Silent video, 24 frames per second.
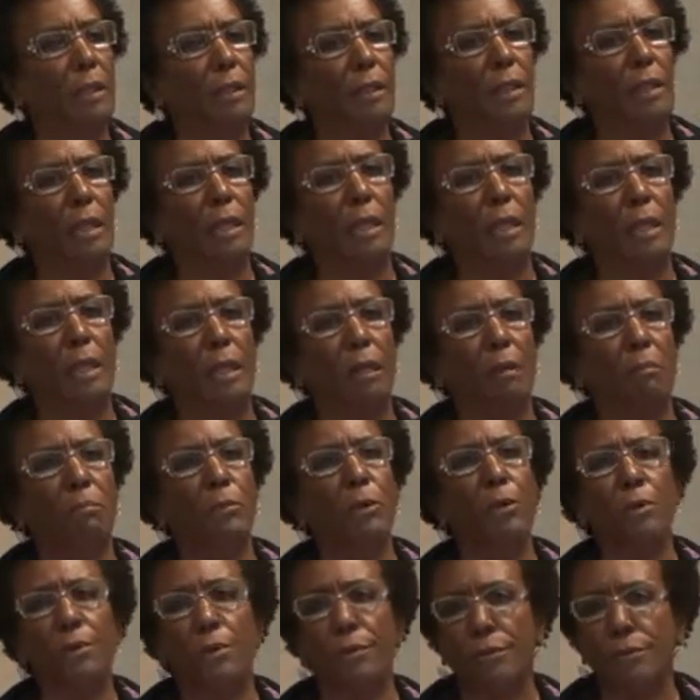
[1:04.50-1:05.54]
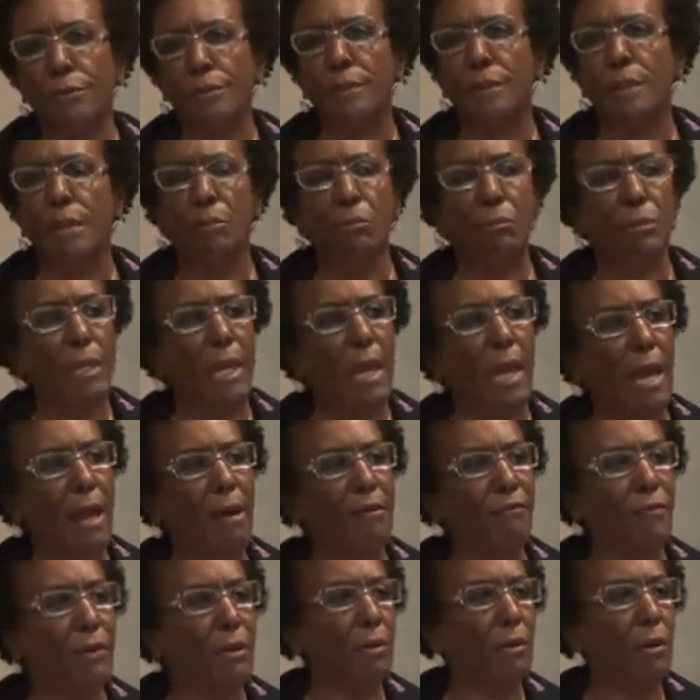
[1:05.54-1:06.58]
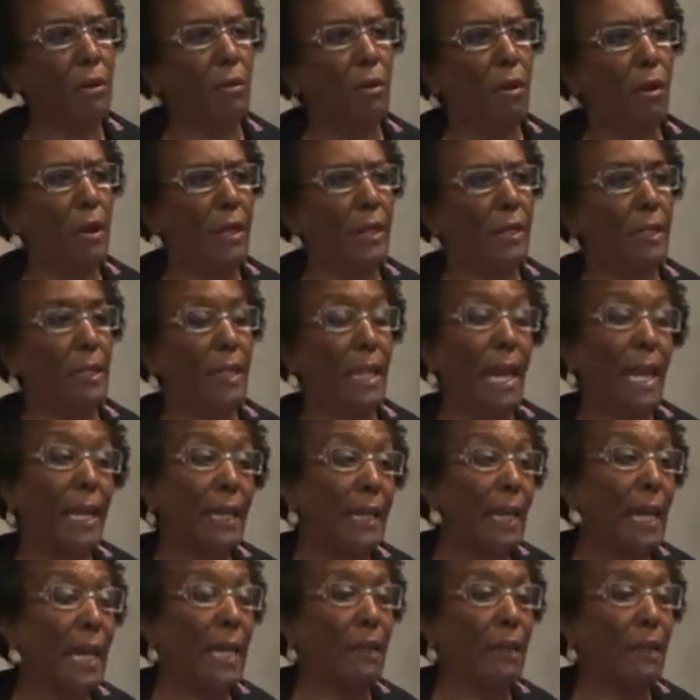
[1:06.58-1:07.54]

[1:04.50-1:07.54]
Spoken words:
the murals that we have here at Clark Atlanta.